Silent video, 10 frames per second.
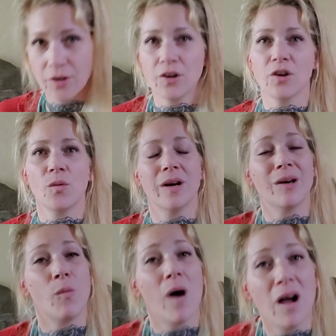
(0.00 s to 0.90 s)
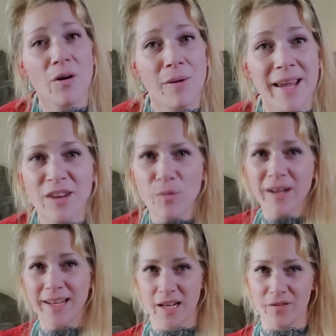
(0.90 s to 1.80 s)
You're going to want to walk away. You're
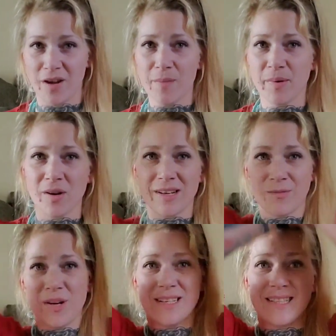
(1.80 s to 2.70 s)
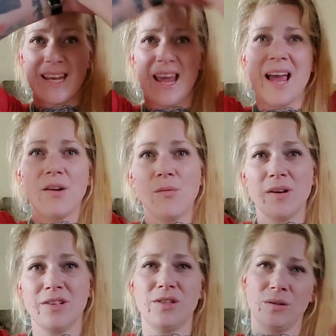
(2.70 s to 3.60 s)
going to give up. You're going to want to say, I don't want
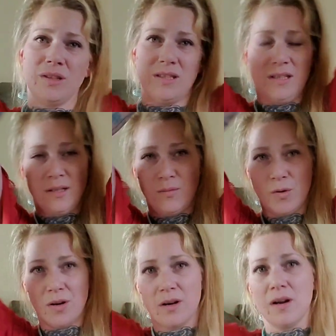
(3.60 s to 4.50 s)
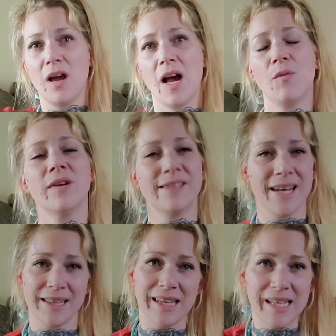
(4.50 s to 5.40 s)
to do this anymore. I want to
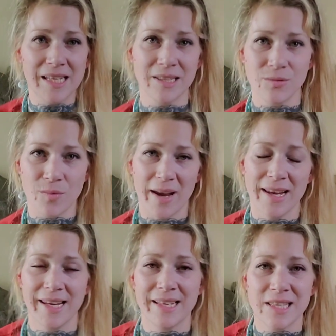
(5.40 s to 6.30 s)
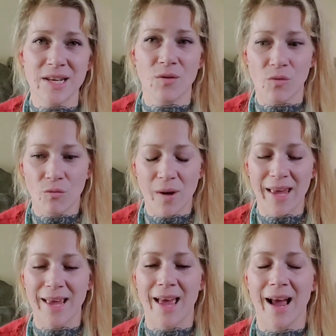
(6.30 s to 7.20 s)
take the easy
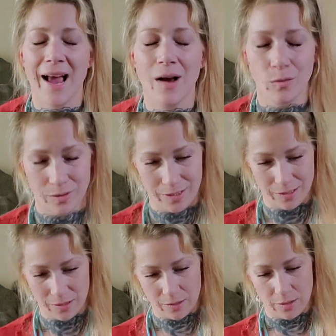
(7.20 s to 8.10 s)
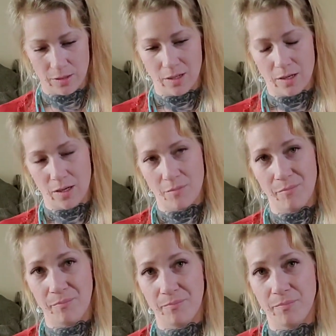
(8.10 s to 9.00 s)
way out.
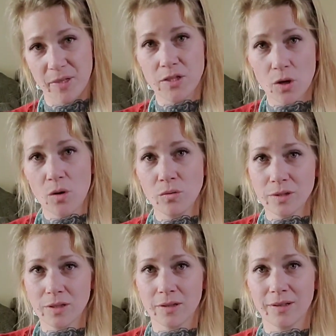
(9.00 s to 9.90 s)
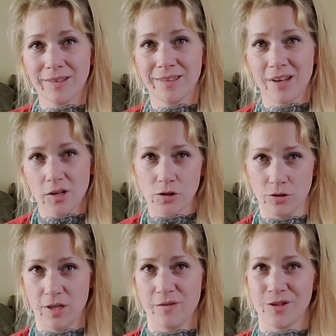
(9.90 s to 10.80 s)
But don't cut
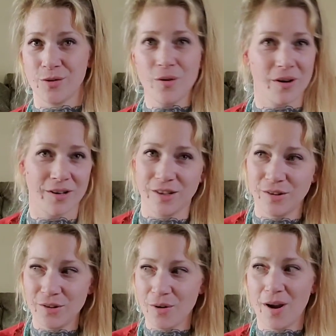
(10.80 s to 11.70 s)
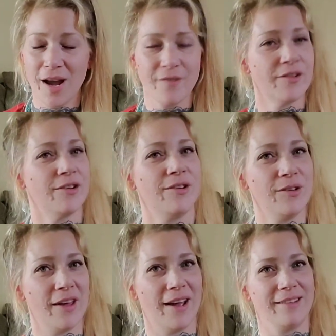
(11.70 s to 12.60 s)
yourself short. You don't have to do
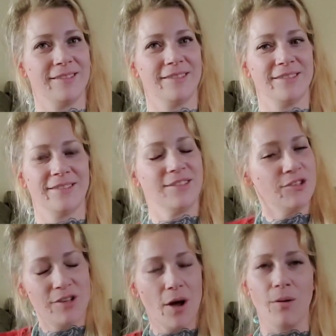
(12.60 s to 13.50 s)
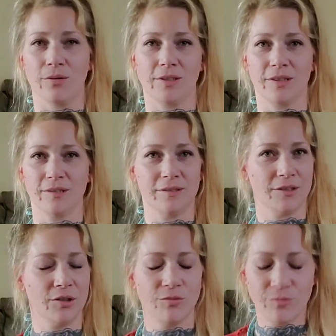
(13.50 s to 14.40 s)
that. You don't.
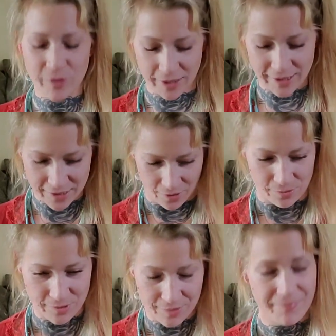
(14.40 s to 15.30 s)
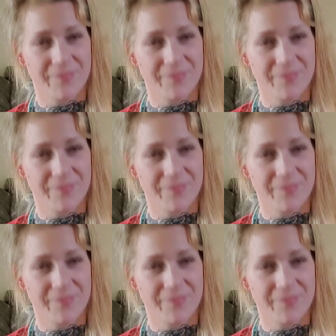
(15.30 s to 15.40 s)
You really don't.